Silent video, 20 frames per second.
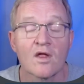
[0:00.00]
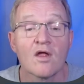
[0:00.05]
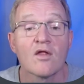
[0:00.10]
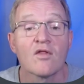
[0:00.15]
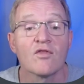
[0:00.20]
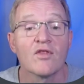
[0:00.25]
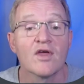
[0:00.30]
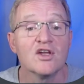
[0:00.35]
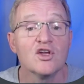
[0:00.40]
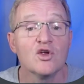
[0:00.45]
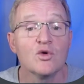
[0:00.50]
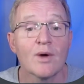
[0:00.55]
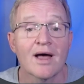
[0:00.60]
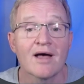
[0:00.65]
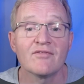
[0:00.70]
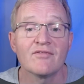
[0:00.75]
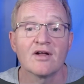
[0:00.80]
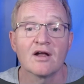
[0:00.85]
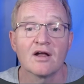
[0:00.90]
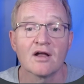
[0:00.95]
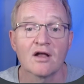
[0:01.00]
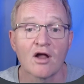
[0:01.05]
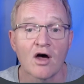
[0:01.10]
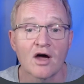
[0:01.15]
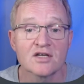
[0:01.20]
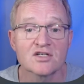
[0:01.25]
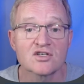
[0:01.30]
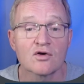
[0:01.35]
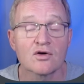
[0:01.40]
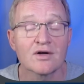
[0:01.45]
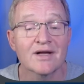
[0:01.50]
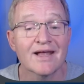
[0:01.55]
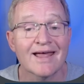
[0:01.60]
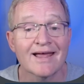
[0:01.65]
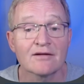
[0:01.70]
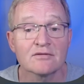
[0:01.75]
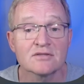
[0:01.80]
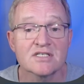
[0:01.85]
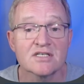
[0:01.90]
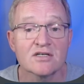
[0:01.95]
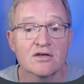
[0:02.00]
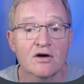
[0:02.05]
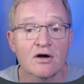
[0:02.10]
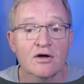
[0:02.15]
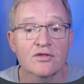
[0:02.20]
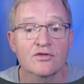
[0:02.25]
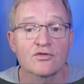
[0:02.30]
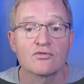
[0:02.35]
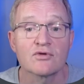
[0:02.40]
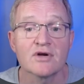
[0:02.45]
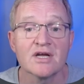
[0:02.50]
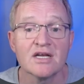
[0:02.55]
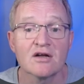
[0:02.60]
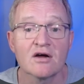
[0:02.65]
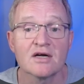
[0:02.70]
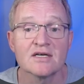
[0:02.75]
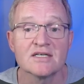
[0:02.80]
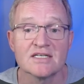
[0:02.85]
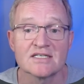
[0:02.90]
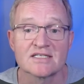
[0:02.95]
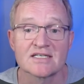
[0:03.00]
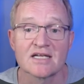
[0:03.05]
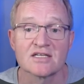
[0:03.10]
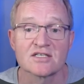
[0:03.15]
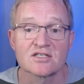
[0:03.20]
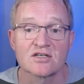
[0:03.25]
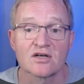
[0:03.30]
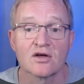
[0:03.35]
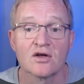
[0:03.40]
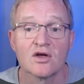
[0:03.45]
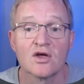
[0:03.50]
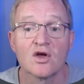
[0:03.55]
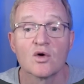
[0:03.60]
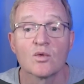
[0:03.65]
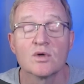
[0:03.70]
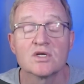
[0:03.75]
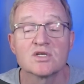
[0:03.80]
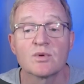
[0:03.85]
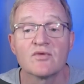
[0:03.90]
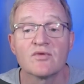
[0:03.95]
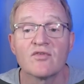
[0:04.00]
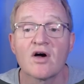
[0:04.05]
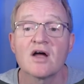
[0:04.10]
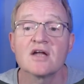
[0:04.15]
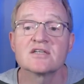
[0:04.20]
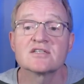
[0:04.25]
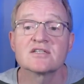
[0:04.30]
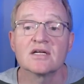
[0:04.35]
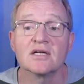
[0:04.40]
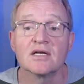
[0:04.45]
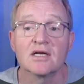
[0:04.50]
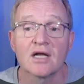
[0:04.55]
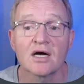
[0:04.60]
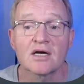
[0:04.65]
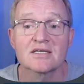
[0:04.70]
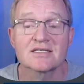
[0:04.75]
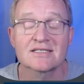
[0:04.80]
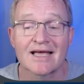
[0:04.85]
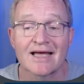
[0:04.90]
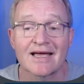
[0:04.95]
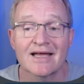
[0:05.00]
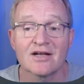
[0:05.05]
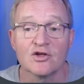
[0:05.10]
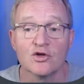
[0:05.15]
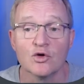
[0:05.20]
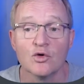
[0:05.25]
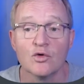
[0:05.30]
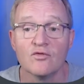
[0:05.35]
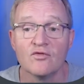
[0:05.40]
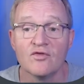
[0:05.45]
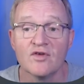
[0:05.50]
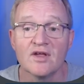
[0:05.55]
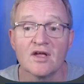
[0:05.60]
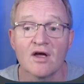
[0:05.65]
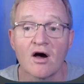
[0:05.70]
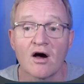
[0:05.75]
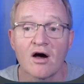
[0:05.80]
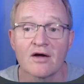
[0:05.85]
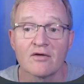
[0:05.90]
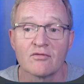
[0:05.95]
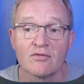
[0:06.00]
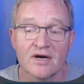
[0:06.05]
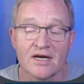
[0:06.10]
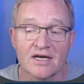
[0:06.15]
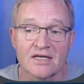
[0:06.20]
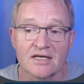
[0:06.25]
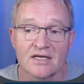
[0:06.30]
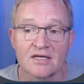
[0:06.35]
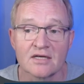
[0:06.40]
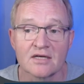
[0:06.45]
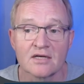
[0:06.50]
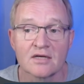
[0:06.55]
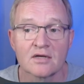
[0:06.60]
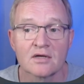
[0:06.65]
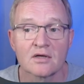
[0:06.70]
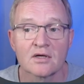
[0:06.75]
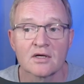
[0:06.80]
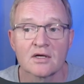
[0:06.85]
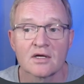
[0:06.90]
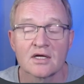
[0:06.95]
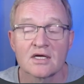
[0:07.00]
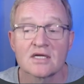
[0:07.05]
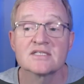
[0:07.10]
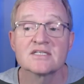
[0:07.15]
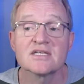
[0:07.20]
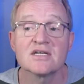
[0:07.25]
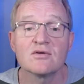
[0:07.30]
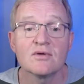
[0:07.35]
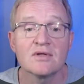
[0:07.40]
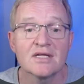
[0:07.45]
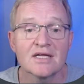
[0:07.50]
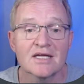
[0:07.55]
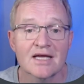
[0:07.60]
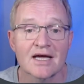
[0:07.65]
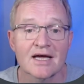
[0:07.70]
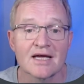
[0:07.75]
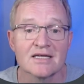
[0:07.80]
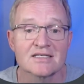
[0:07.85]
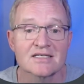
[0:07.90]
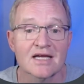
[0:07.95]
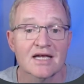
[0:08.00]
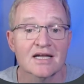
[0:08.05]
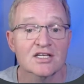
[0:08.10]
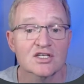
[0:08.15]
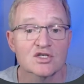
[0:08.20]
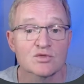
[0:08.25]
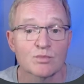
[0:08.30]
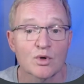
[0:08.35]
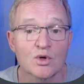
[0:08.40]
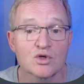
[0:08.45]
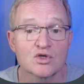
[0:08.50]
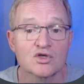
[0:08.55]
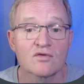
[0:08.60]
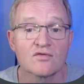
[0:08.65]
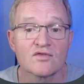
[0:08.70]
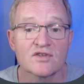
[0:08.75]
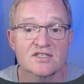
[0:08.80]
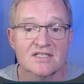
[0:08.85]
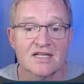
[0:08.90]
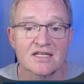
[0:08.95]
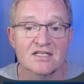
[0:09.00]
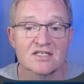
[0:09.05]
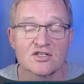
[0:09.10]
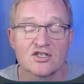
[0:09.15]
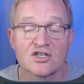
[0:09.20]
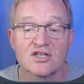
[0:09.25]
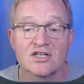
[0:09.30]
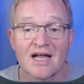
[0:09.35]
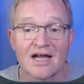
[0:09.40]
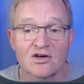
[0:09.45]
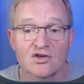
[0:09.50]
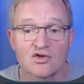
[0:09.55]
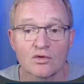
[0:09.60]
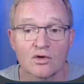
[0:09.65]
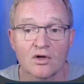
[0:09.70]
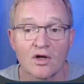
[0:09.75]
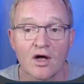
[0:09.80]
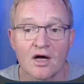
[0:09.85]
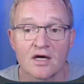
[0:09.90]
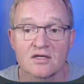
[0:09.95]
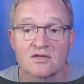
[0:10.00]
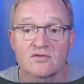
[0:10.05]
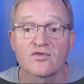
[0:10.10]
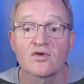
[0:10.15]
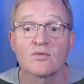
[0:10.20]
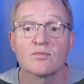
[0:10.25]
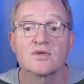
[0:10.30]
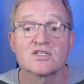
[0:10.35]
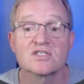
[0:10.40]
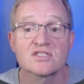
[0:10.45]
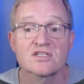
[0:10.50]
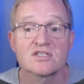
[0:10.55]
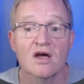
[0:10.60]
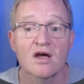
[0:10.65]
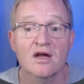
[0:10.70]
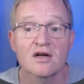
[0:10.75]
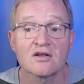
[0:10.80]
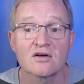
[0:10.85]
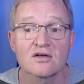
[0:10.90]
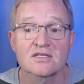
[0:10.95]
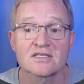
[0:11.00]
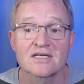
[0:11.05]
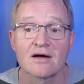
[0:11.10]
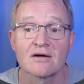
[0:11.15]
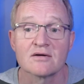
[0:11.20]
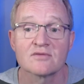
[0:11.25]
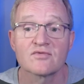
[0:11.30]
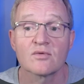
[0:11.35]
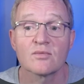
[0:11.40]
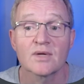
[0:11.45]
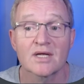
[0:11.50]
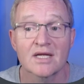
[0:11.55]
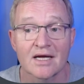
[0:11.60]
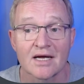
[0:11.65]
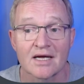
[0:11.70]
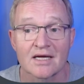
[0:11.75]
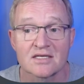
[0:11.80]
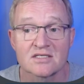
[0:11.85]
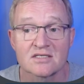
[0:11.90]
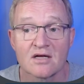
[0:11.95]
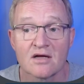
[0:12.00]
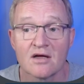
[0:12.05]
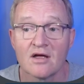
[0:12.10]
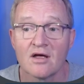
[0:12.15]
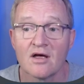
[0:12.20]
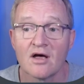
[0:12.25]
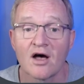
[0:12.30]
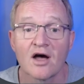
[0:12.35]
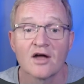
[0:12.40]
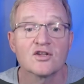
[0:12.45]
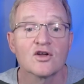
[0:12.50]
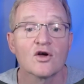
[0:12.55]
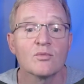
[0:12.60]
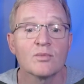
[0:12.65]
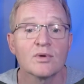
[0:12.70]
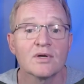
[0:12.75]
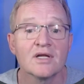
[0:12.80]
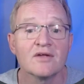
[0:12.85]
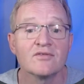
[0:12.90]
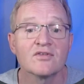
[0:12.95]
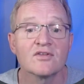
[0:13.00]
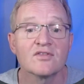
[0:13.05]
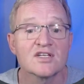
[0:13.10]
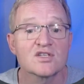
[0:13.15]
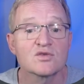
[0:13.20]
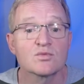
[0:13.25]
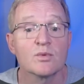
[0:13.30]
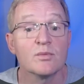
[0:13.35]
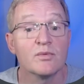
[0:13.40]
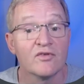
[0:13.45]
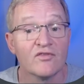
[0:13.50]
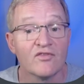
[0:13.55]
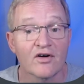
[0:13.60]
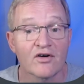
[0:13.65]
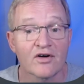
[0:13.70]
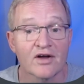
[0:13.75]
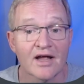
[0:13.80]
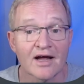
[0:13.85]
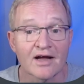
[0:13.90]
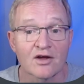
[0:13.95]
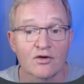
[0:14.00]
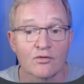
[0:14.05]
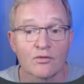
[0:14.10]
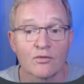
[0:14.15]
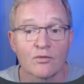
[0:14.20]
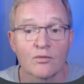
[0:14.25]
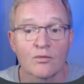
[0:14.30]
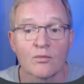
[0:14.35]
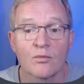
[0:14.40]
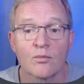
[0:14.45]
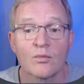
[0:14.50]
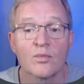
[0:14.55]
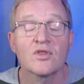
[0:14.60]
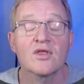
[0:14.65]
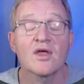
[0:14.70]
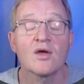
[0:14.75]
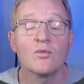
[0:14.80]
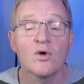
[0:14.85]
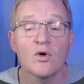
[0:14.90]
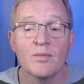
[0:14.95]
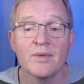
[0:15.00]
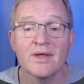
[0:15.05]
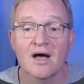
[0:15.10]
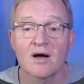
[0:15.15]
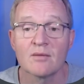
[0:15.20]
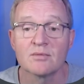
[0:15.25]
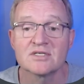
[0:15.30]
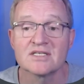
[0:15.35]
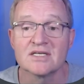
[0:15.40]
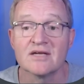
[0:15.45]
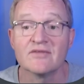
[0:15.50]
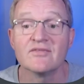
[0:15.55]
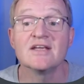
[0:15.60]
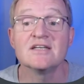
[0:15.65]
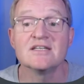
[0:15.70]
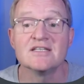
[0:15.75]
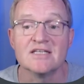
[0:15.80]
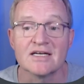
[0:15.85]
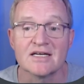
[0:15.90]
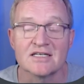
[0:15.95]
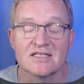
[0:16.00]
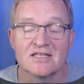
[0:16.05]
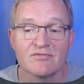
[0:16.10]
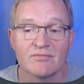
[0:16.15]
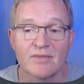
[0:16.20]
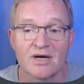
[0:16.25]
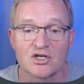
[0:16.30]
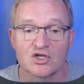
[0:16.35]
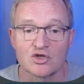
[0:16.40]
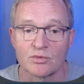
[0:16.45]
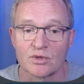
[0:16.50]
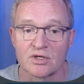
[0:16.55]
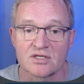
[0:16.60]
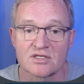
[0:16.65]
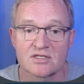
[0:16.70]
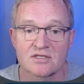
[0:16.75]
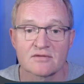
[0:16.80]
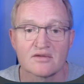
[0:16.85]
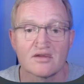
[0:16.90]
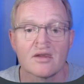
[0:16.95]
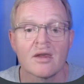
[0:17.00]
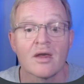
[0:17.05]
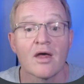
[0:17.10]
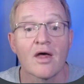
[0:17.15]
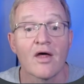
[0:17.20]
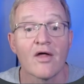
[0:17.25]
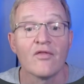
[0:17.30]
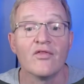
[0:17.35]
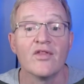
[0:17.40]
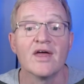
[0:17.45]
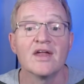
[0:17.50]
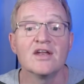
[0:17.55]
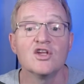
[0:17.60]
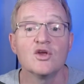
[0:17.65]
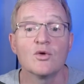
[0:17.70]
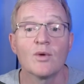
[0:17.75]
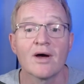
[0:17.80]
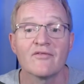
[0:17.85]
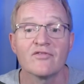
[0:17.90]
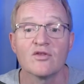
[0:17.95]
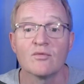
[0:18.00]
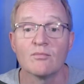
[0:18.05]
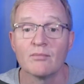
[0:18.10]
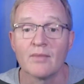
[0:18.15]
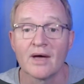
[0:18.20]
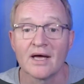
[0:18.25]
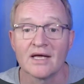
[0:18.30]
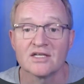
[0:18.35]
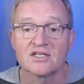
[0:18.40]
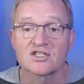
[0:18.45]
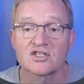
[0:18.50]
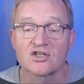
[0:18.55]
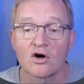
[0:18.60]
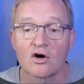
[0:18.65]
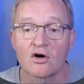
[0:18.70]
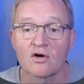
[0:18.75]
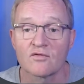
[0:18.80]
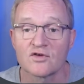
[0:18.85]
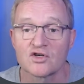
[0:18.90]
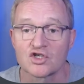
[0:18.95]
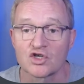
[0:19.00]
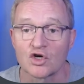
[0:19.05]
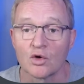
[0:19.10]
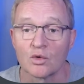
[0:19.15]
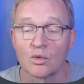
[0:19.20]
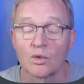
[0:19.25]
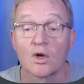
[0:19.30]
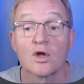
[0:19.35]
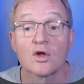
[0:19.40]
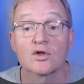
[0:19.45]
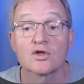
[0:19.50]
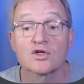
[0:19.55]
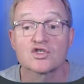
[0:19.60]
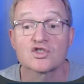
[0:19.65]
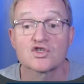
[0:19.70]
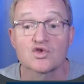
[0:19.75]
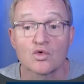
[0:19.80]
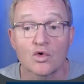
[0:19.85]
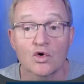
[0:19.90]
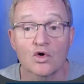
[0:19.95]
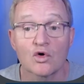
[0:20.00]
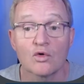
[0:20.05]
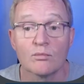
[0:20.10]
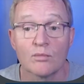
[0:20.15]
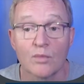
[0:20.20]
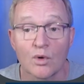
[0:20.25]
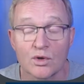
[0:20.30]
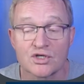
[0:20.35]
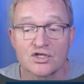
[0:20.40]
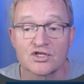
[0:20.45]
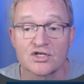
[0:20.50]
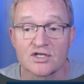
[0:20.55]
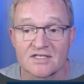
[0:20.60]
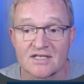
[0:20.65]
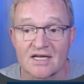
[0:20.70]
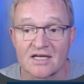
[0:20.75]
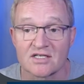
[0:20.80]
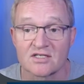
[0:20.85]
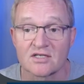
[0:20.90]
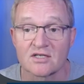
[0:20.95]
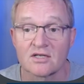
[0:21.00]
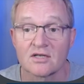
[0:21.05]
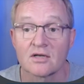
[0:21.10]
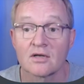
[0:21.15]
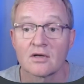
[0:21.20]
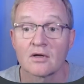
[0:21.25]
Then you have a light on LTR390 sensor, which provides the LUX and UVI readings. Considering the case and exposure of the sensor to natural light from the side cutout from the case, I don't believe that this would be very accurate, but they will be able to give indicative measurements. And then you have the main star of the show, the soil moisture sensor.